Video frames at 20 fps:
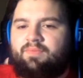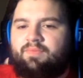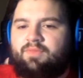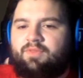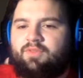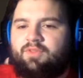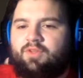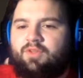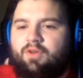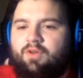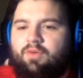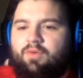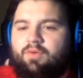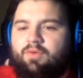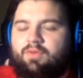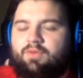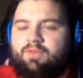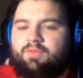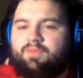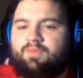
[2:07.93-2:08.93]
Star
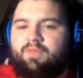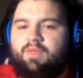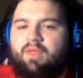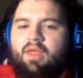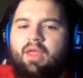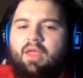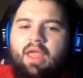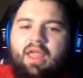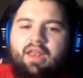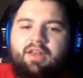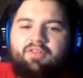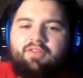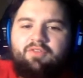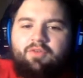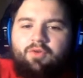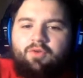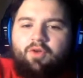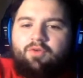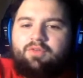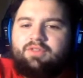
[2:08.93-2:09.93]
Wars. And if
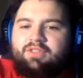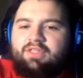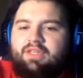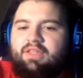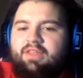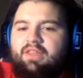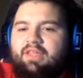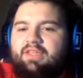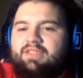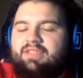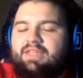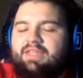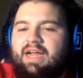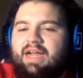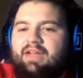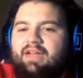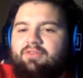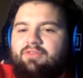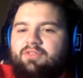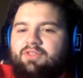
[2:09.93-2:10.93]
you notice in these
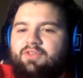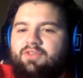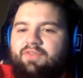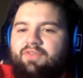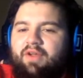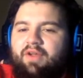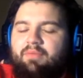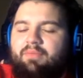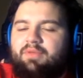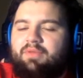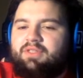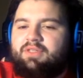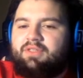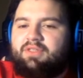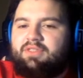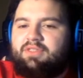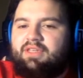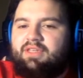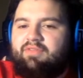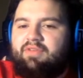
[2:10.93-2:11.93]
titles, they're very
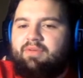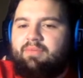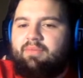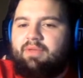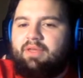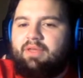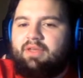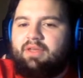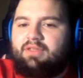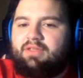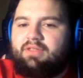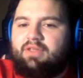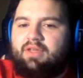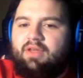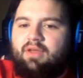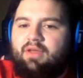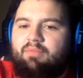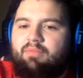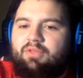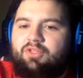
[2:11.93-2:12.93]
misconceiving because
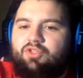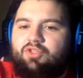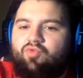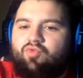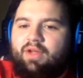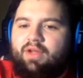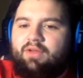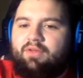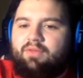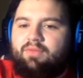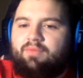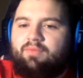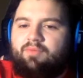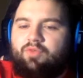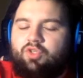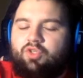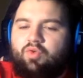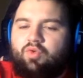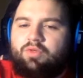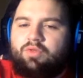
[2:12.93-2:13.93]
betrayal,
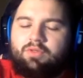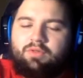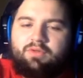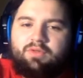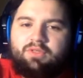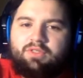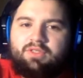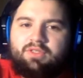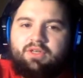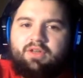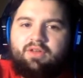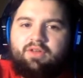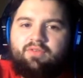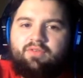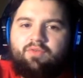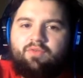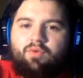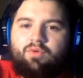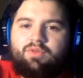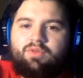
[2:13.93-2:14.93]
with George Lucas in it, of
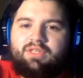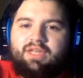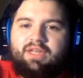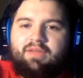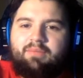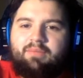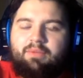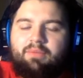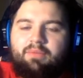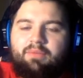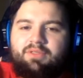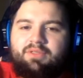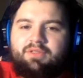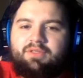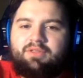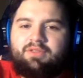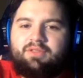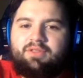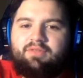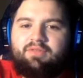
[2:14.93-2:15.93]
course, that can be
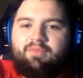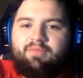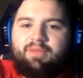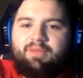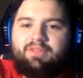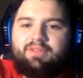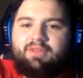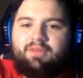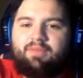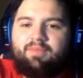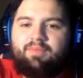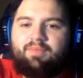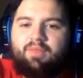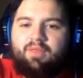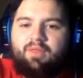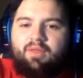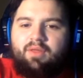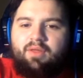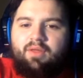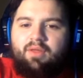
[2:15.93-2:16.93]
misconceived by some.
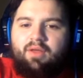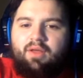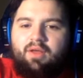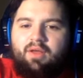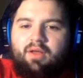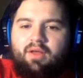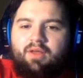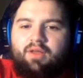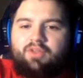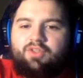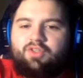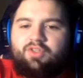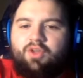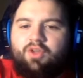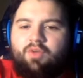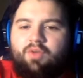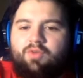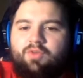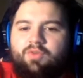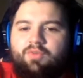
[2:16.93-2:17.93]
Star
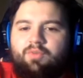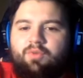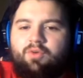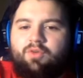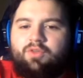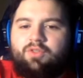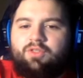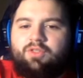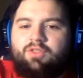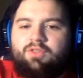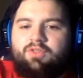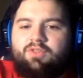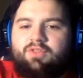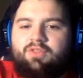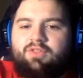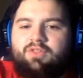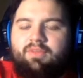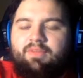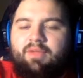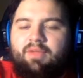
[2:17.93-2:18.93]
Wars, more excuses
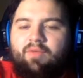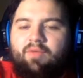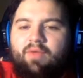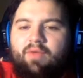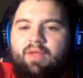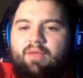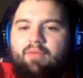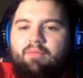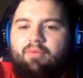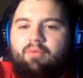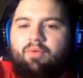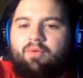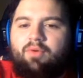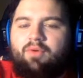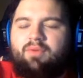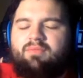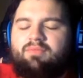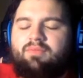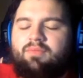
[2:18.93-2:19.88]
to make Rey important.